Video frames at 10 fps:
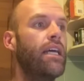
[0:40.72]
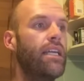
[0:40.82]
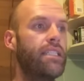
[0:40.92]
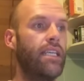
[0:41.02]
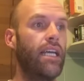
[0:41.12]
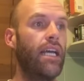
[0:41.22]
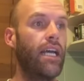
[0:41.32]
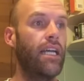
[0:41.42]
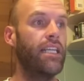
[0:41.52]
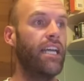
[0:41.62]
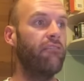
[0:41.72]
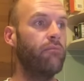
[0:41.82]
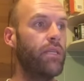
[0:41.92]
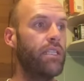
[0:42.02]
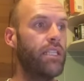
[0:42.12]
It's a
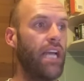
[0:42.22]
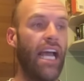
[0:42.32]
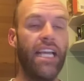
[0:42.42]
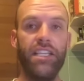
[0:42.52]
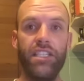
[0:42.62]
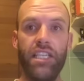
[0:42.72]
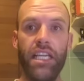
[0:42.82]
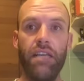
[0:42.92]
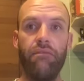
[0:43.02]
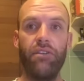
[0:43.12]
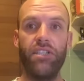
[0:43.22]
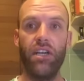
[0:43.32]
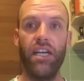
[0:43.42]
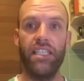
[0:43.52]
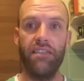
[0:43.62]
government agency for
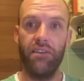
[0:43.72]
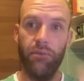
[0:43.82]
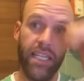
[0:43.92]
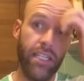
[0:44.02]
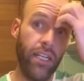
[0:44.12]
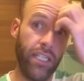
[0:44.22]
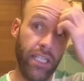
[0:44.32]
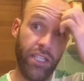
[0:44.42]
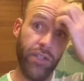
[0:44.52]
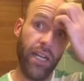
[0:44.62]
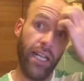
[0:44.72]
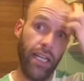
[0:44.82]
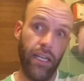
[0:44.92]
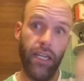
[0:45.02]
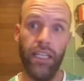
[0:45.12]
scientific research in
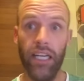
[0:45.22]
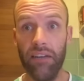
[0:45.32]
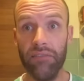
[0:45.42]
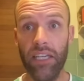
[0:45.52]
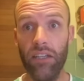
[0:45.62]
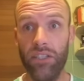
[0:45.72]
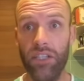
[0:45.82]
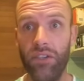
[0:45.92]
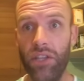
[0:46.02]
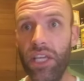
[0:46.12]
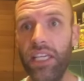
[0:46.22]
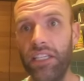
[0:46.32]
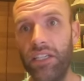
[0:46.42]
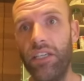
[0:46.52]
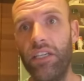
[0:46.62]
Australia, and they have done lots of good
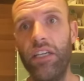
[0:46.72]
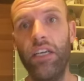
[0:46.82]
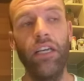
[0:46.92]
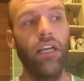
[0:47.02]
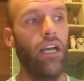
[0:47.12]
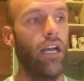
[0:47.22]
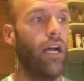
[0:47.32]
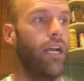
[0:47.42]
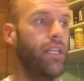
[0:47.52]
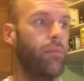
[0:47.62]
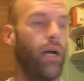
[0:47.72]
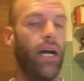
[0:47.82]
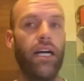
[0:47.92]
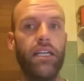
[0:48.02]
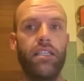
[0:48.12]
things uh, in the
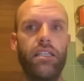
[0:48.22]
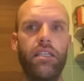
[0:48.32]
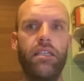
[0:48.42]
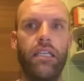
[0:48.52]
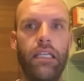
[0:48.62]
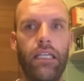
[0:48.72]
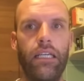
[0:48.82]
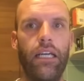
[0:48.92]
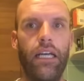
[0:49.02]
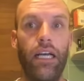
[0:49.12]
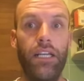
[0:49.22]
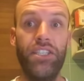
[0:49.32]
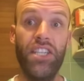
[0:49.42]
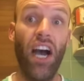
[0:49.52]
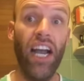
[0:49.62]
past. Uh,
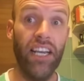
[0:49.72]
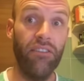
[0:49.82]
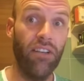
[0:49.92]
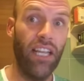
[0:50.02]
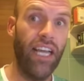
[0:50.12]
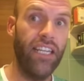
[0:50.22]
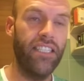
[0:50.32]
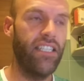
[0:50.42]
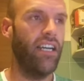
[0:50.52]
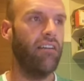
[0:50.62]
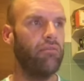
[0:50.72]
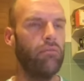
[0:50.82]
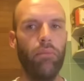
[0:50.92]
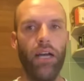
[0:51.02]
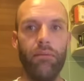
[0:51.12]
diet related stuff,
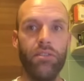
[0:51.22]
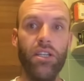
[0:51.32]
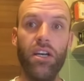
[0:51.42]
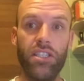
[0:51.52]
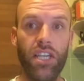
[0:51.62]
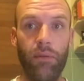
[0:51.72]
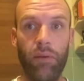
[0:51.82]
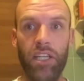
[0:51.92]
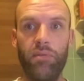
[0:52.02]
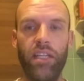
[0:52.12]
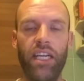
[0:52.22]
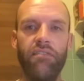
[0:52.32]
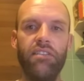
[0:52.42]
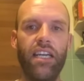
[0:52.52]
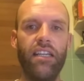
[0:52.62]
perhaps not so much, but they
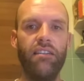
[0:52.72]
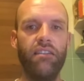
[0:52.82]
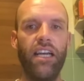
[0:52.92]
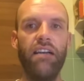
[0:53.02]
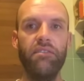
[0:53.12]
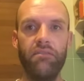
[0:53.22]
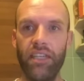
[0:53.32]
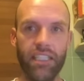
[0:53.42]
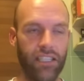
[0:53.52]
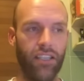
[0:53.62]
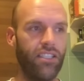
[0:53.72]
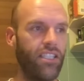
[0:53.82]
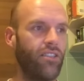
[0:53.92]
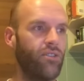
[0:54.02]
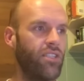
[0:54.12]
have done, they have invented
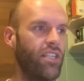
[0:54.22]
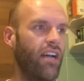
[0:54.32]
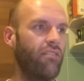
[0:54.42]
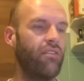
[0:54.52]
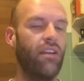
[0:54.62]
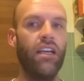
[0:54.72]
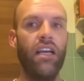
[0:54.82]
lots of cool stuff,